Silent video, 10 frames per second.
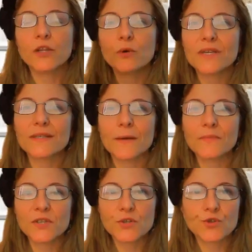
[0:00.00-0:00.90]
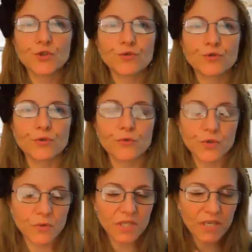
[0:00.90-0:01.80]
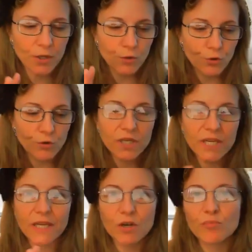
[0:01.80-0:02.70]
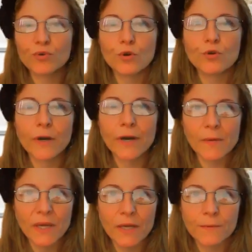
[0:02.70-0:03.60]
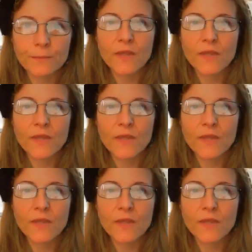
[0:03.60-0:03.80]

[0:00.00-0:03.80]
you accept it as true. So it's like you're creating a programming